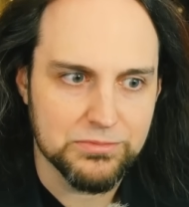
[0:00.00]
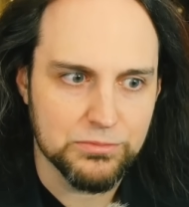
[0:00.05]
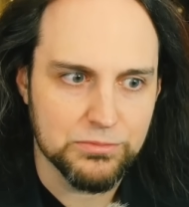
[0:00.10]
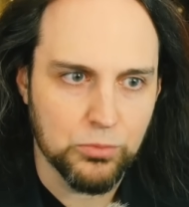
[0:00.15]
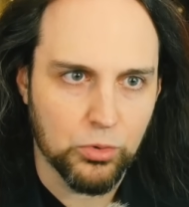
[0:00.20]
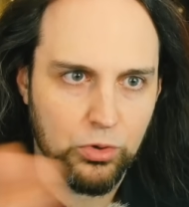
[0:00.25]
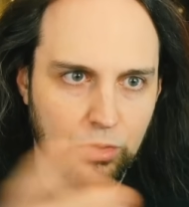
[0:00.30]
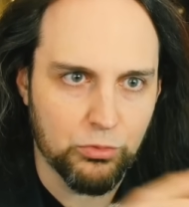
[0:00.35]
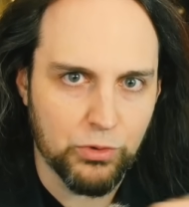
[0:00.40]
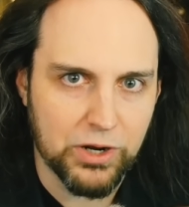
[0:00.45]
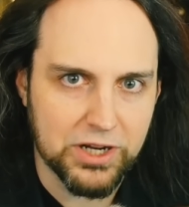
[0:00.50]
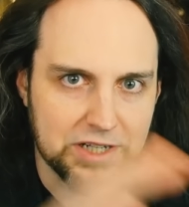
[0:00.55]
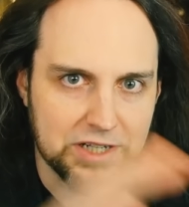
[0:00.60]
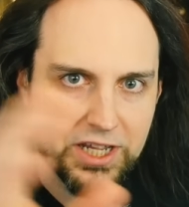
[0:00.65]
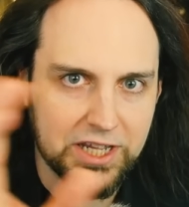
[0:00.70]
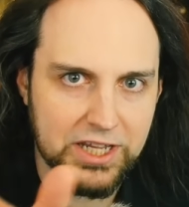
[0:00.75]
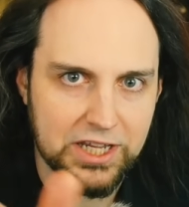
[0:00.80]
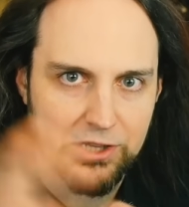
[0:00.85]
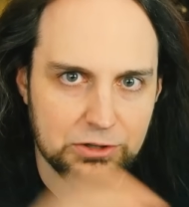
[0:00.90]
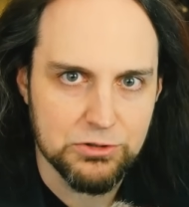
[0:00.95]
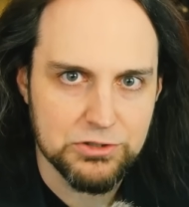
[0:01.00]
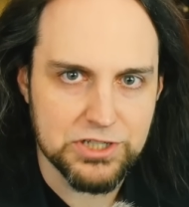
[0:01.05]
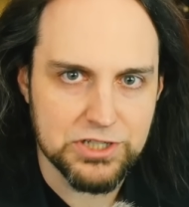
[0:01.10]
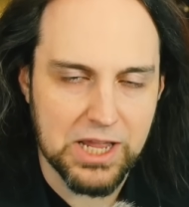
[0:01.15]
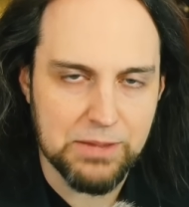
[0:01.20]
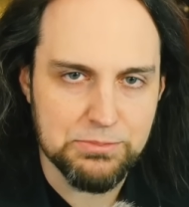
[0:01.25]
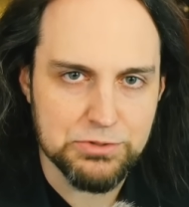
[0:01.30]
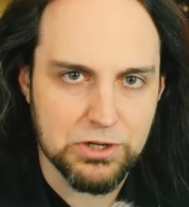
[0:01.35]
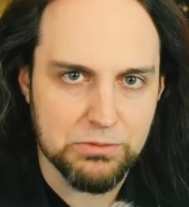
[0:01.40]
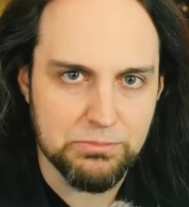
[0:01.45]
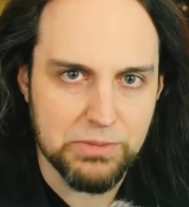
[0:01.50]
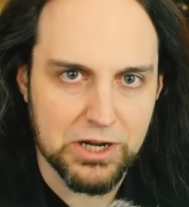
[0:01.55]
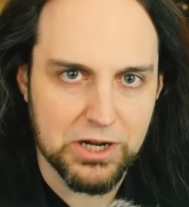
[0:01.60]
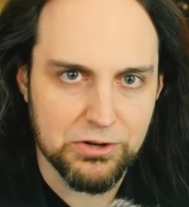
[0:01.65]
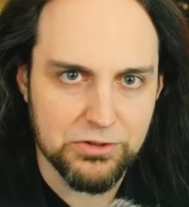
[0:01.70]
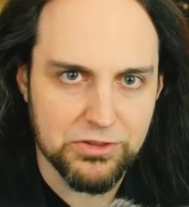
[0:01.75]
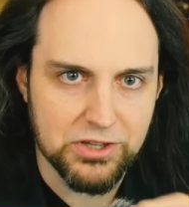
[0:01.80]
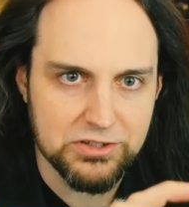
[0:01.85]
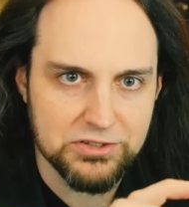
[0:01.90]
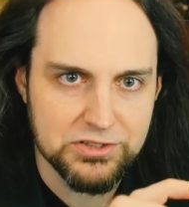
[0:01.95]
more rectangular shapes are
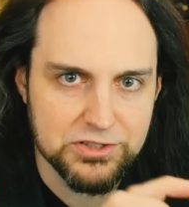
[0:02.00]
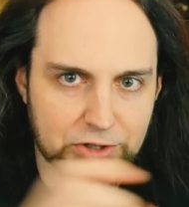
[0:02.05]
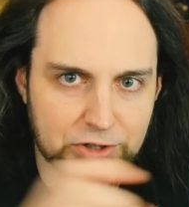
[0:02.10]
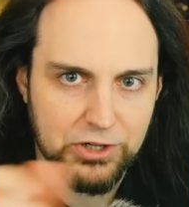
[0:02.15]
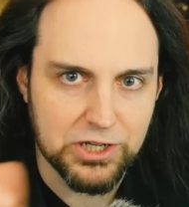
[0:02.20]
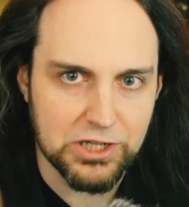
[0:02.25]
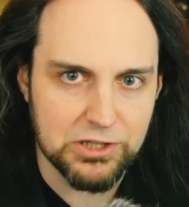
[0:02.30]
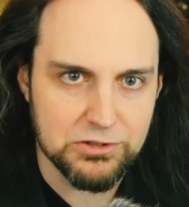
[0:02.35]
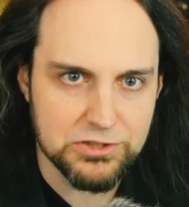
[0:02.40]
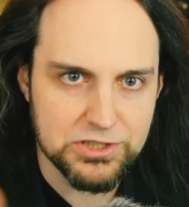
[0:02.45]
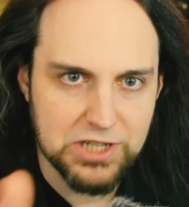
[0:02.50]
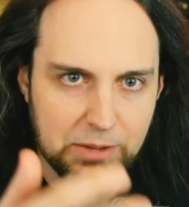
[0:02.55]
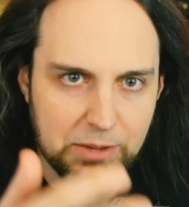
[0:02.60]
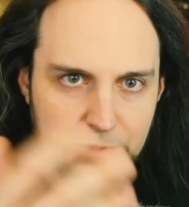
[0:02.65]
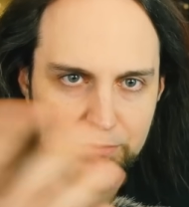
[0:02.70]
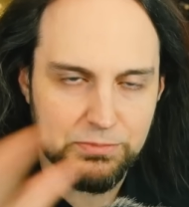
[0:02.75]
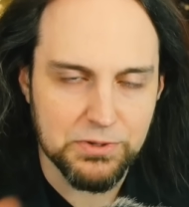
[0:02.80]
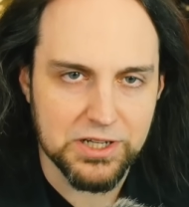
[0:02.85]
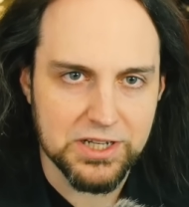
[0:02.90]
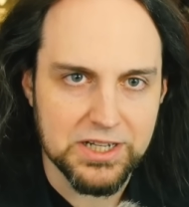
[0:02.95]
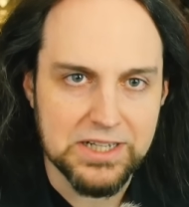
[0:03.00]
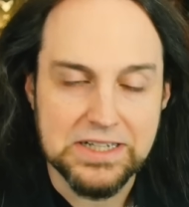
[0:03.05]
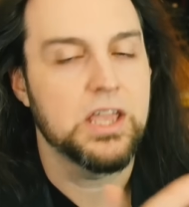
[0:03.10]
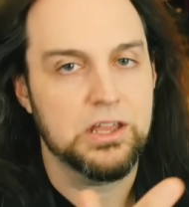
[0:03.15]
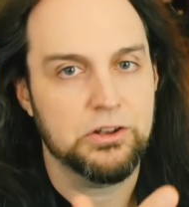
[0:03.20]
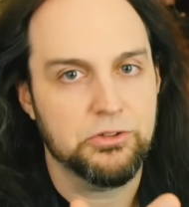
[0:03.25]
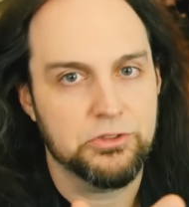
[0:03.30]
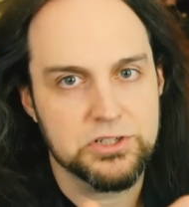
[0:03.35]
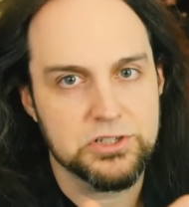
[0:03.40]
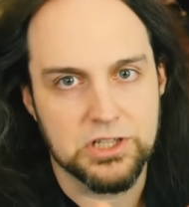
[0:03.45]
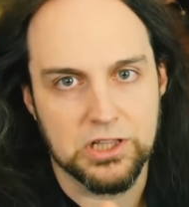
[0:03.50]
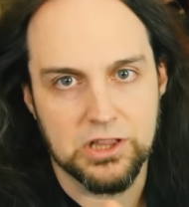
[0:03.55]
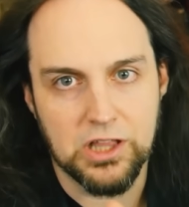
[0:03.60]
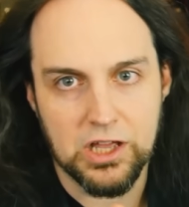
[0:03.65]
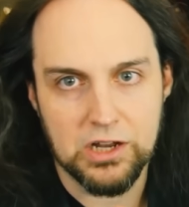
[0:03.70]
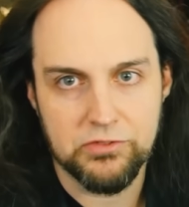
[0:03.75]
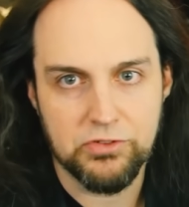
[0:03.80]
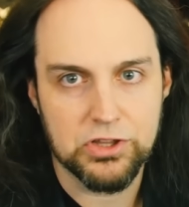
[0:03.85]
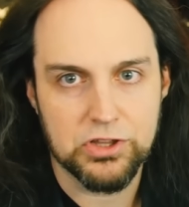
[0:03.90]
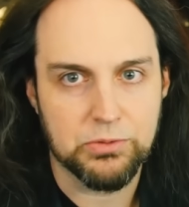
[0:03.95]
better than circular shapes, but you know, there's a
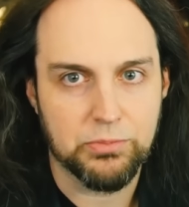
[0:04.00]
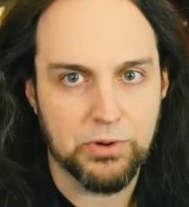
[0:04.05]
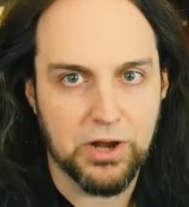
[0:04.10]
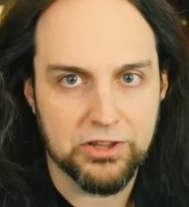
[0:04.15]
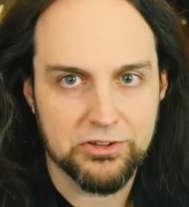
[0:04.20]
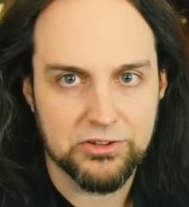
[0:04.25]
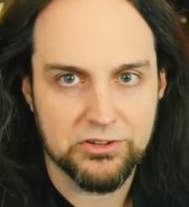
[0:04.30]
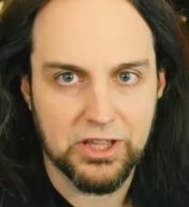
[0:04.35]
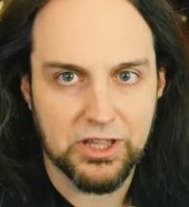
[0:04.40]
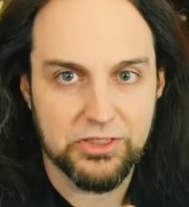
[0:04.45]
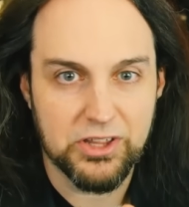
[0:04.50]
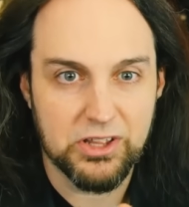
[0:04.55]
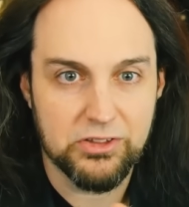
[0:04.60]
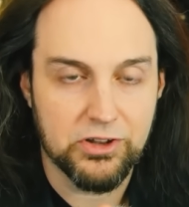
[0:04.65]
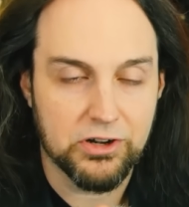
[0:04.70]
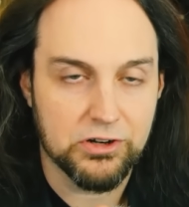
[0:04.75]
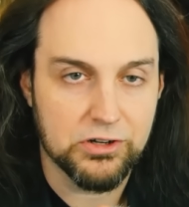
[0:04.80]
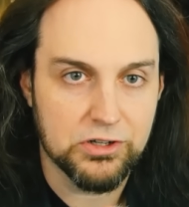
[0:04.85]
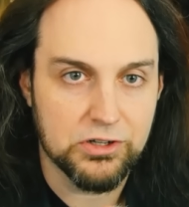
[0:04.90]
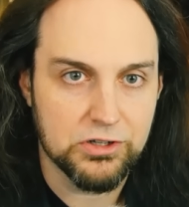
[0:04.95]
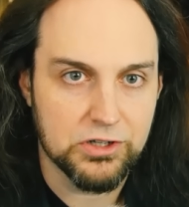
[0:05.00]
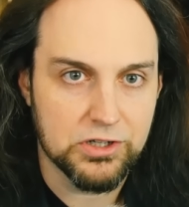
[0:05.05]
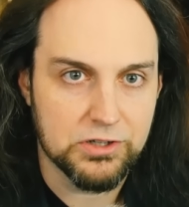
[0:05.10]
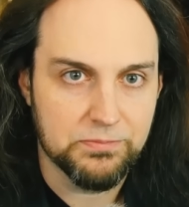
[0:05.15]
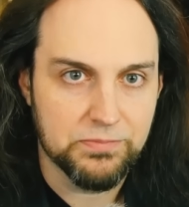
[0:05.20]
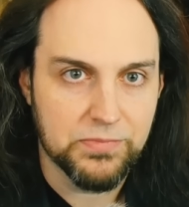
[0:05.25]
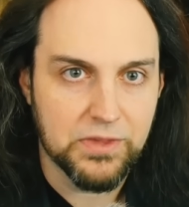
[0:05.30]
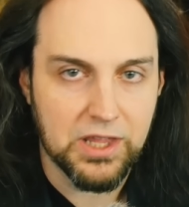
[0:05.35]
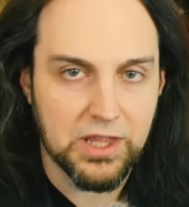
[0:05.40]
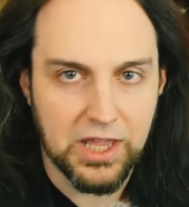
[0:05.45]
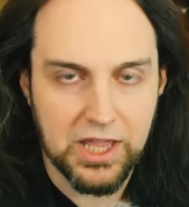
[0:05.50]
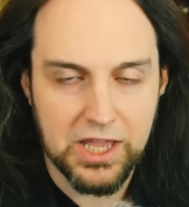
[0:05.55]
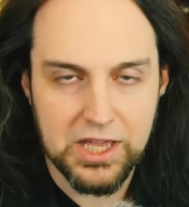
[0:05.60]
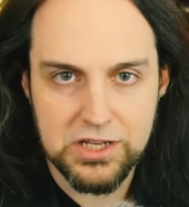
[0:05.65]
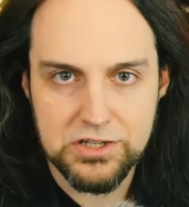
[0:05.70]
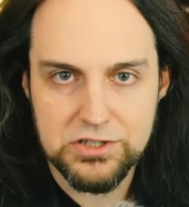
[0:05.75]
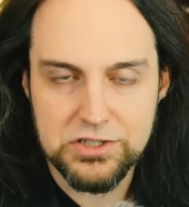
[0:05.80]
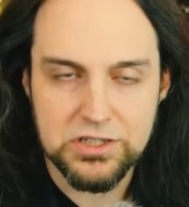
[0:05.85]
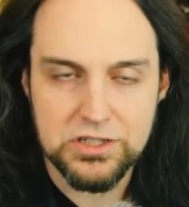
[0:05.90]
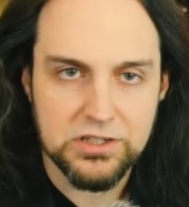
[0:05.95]
lot of other browsers out there that are good.
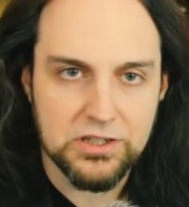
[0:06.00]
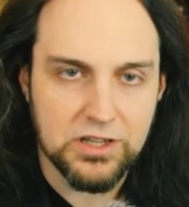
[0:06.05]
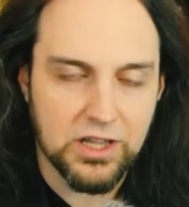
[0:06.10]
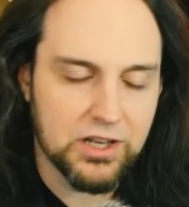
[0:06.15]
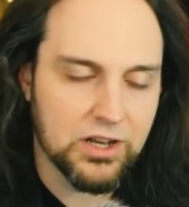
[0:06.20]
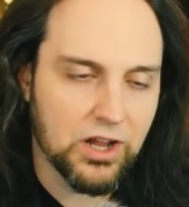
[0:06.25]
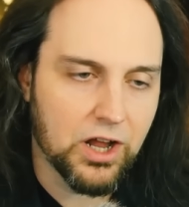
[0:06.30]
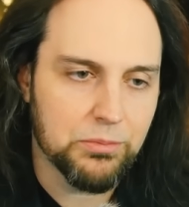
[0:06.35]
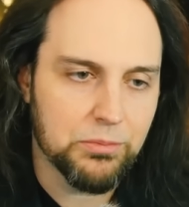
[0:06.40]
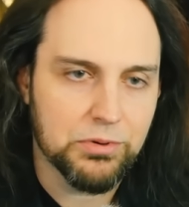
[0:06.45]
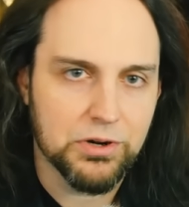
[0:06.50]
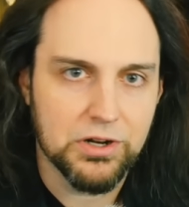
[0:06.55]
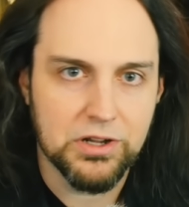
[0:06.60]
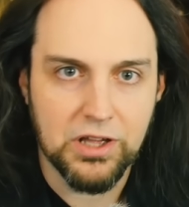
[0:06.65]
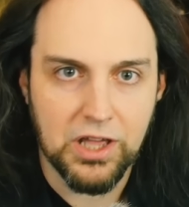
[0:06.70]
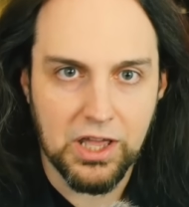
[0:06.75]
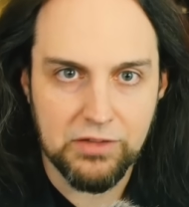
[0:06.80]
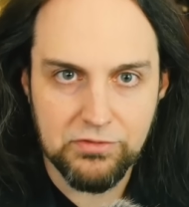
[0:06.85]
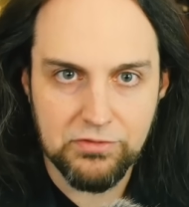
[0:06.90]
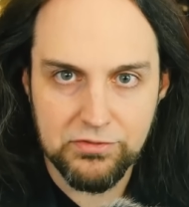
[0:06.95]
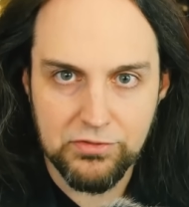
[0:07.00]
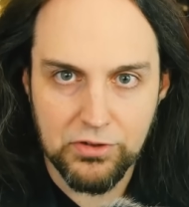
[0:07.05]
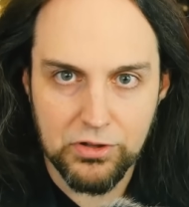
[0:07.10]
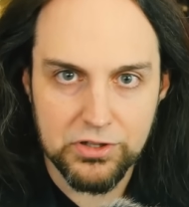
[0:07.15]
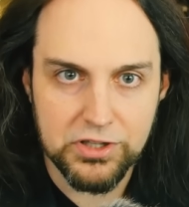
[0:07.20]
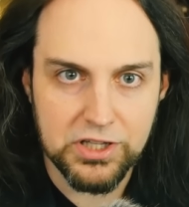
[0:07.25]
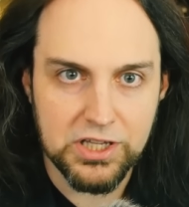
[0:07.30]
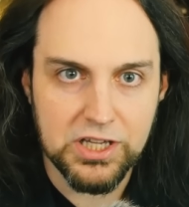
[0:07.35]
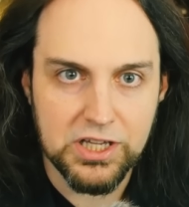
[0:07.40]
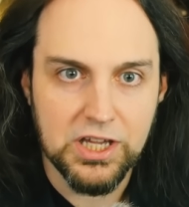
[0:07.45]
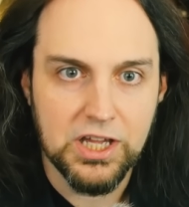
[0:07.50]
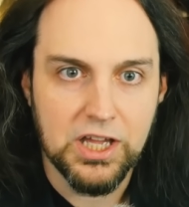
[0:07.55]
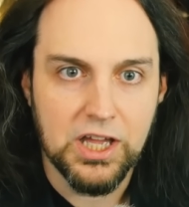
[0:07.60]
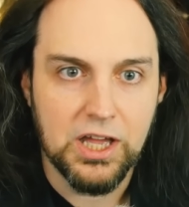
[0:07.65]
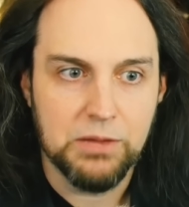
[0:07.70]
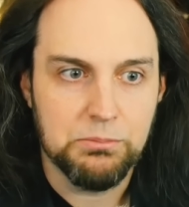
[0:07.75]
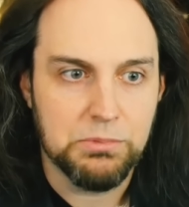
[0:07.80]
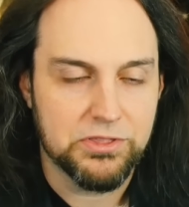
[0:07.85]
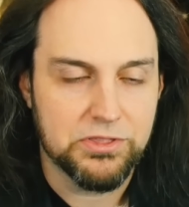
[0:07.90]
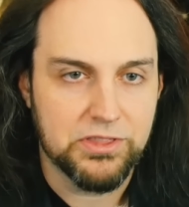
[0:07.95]
Edge and Opera and Vivaldi,
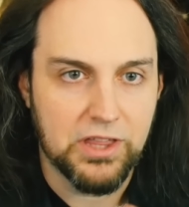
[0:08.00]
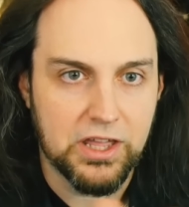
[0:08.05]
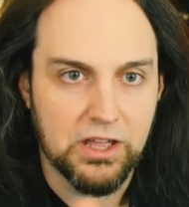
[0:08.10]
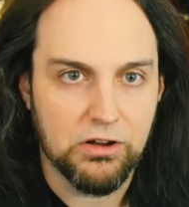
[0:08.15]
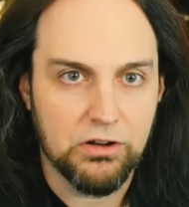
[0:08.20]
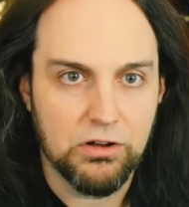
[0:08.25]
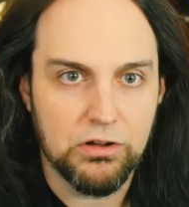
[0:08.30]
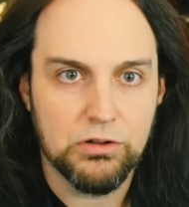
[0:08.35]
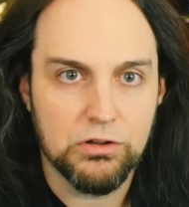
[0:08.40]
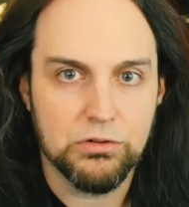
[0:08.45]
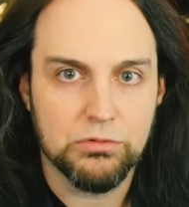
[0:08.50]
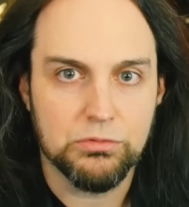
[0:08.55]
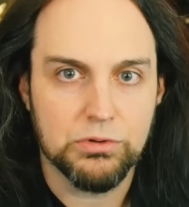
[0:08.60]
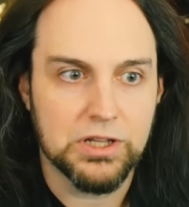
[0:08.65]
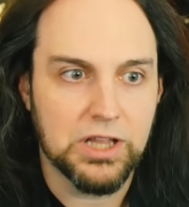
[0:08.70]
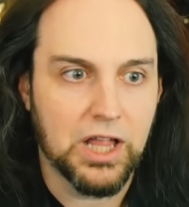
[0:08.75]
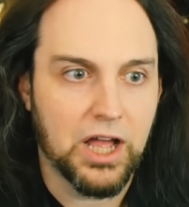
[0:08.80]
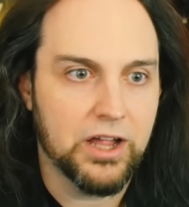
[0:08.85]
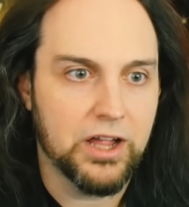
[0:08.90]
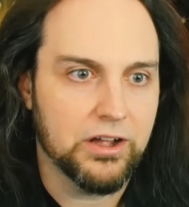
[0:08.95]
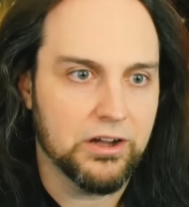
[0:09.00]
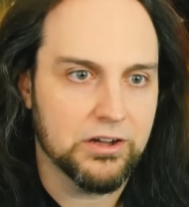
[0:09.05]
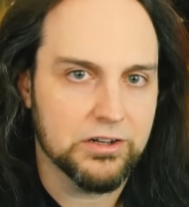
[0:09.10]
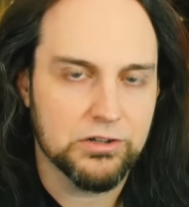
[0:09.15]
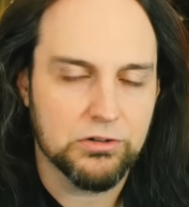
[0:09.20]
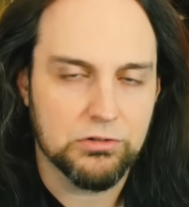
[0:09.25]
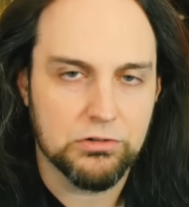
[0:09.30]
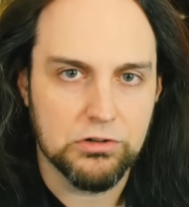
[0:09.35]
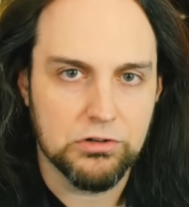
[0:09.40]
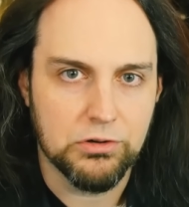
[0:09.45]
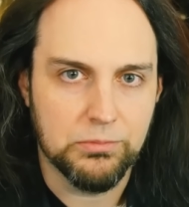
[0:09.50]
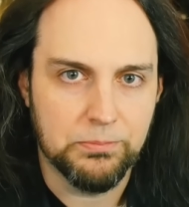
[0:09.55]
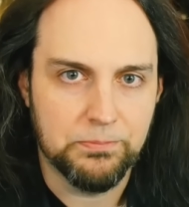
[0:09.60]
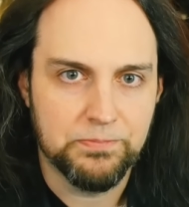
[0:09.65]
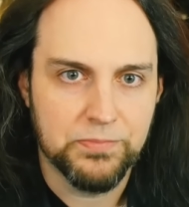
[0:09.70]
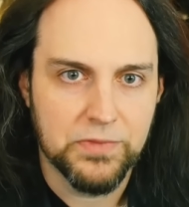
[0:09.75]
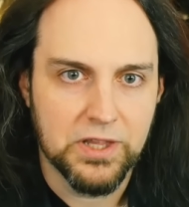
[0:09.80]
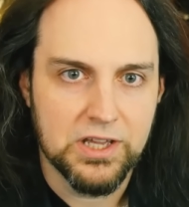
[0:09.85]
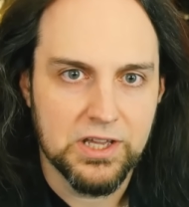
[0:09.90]
but they all rely on Chrome.